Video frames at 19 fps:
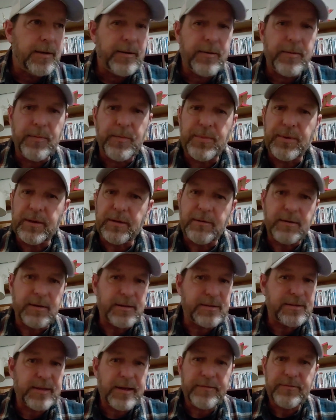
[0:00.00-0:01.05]
But the
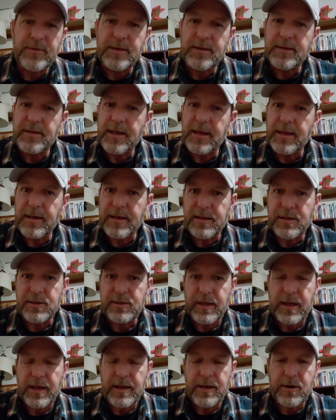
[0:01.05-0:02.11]
7 to 10 inch
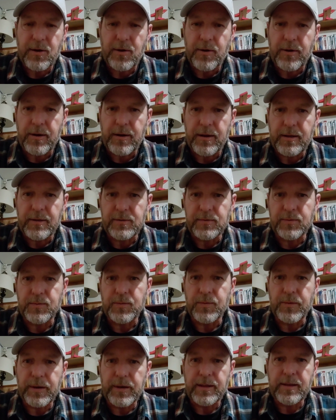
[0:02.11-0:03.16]
category is
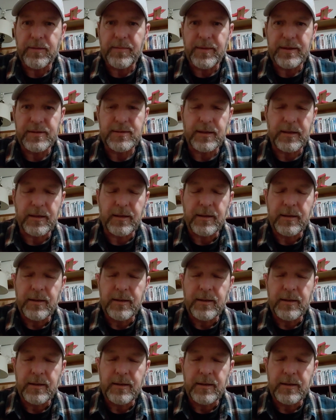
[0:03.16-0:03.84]
really missing